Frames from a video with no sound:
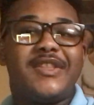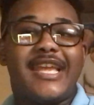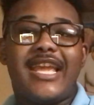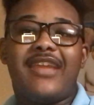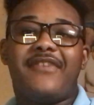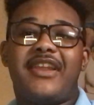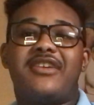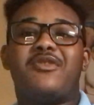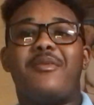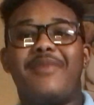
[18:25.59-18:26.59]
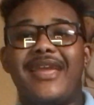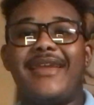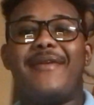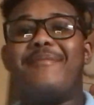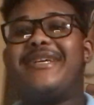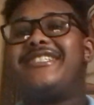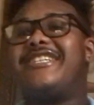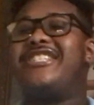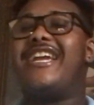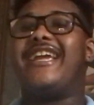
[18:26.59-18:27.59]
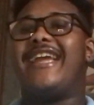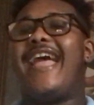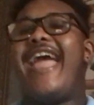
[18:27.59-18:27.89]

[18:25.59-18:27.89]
thinking videos with me, Mr. G.